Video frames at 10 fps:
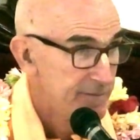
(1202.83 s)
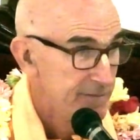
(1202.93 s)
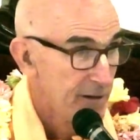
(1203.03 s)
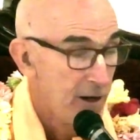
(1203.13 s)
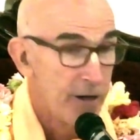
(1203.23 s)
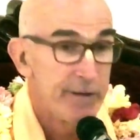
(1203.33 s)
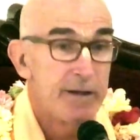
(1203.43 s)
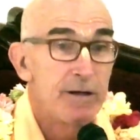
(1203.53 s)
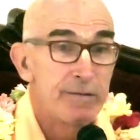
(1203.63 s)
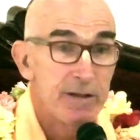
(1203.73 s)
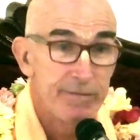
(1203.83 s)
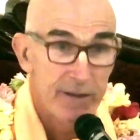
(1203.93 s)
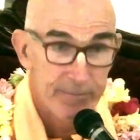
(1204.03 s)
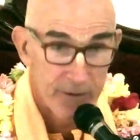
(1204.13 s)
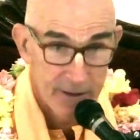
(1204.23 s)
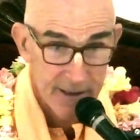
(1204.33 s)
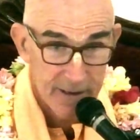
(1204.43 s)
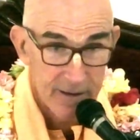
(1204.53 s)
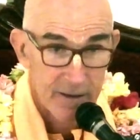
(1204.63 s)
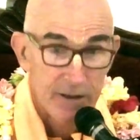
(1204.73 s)
Hari Hari
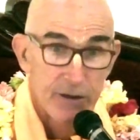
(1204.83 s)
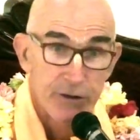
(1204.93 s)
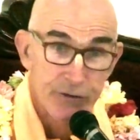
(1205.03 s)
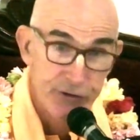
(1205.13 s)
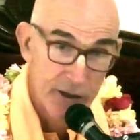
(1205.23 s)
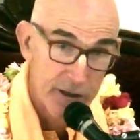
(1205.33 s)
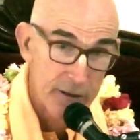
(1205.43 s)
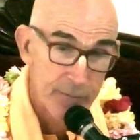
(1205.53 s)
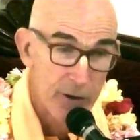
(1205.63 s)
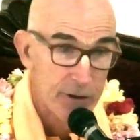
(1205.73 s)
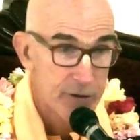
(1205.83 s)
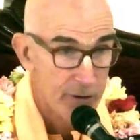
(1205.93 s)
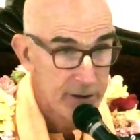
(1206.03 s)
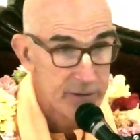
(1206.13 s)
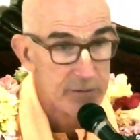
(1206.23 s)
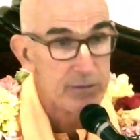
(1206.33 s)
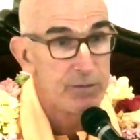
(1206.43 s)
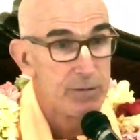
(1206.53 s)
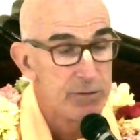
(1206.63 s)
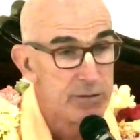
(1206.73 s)
Vipale Janama
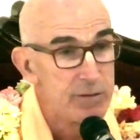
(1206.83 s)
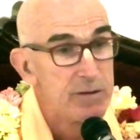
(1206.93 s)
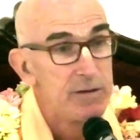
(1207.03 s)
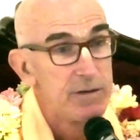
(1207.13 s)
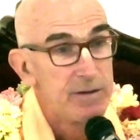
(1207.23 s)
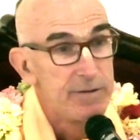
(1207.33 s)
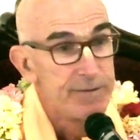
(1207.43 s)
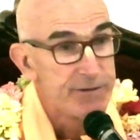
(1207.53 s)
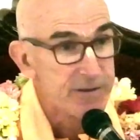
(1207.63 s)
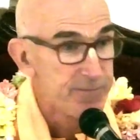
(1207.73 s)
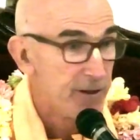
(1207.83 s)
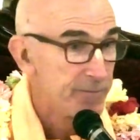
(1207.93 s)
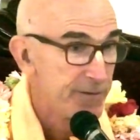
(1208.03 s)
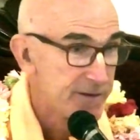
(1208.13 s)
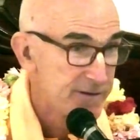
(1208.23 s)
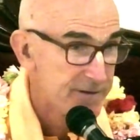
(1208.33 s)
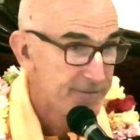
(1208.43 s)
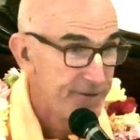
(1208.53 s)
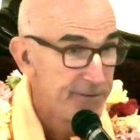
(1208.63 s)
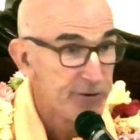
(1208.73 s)
Kainu. This is Prabhupada's
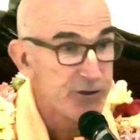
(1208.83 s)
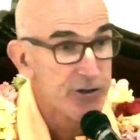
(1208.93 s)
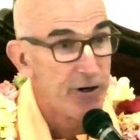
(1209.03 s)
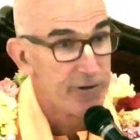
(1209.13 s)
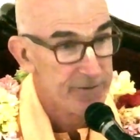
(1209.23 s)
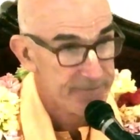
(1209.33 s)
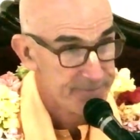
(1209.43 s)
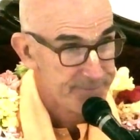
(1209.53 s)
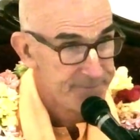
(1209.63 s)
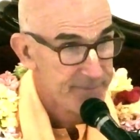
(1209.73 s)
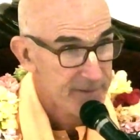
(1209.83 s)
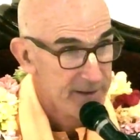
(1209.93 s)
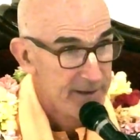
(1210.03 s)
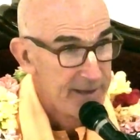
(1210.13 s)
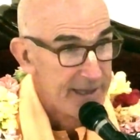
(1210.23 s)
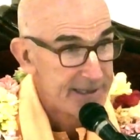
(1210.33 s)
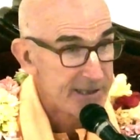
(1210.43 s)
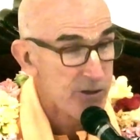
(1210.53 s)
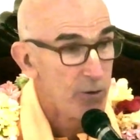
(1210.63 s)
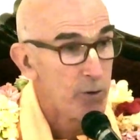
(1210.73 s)
favorite song. He
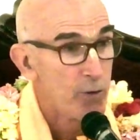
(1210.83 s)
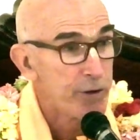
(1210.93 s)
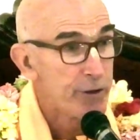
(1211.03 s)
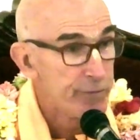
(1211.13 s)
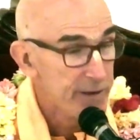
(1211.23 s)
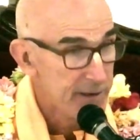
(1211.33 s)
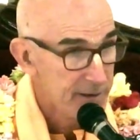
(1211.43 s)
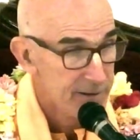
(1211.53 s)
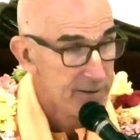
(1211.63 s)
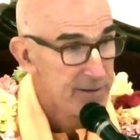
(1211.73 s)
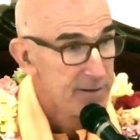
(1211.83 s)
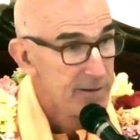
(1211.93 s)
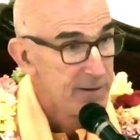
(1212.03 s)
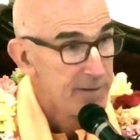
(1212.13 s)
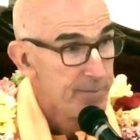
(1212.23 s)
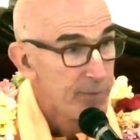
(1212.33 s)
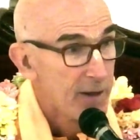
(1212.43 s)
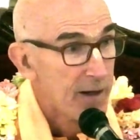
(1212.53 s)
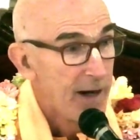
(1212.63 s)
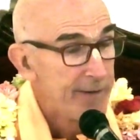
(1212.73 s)
says, "O Lord Hari,
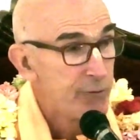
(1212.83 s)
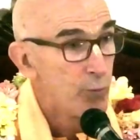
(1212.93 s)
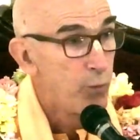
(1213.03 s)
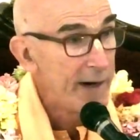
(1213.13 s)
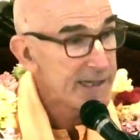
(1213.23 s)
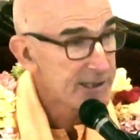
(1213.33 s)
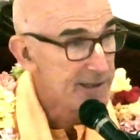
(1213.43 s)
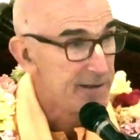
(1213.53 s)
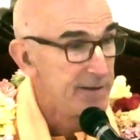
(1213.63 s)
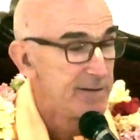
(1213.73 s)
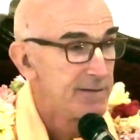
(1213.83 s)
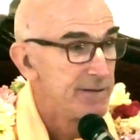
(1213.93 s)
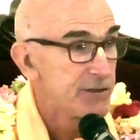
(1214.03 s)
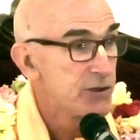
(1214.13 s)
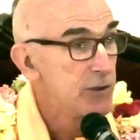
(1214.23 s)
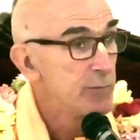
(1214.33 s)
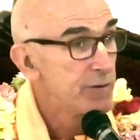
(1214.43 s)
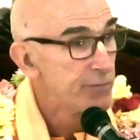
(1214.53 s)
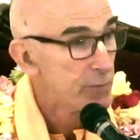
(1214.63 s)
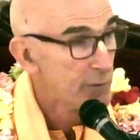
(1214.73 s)
I've wasted this human
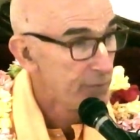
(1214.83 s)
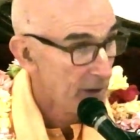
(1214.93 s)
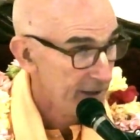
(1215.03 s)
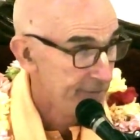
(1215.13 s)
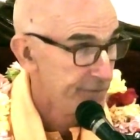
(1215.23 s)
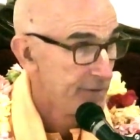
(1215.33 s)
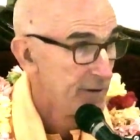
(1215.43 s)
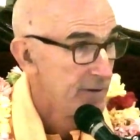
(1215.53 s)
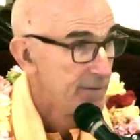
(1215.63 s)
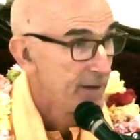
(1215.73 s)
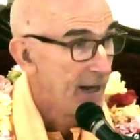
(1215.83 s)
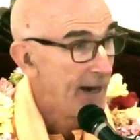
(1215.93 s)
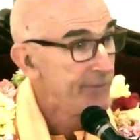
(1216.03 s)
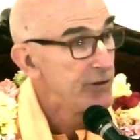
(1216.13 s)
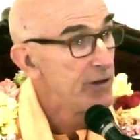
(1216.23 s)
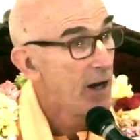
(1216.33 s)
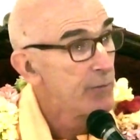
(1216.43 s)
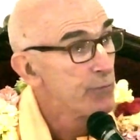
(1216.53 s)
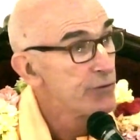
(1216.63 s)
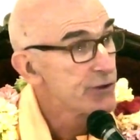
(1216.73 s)
form of life having not
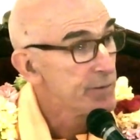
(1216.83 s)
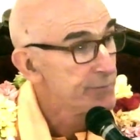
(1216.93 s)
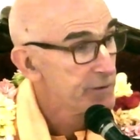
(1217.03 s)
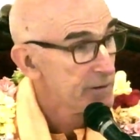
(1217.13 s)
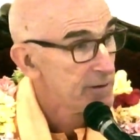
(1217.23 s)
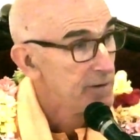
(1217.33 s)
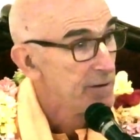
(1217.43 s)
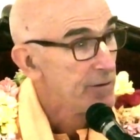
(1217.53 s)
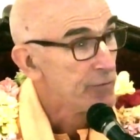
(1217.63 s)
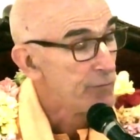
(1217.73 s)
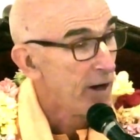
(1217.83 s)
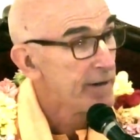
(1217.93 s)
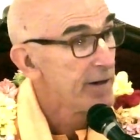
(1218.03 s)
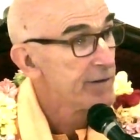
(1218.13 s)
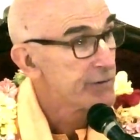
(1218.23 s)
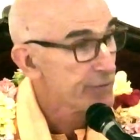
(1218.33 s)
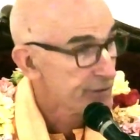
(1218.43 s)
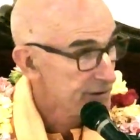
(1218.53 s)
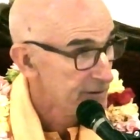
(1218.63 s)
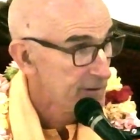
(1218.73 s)
worshipped Radha and Krishna.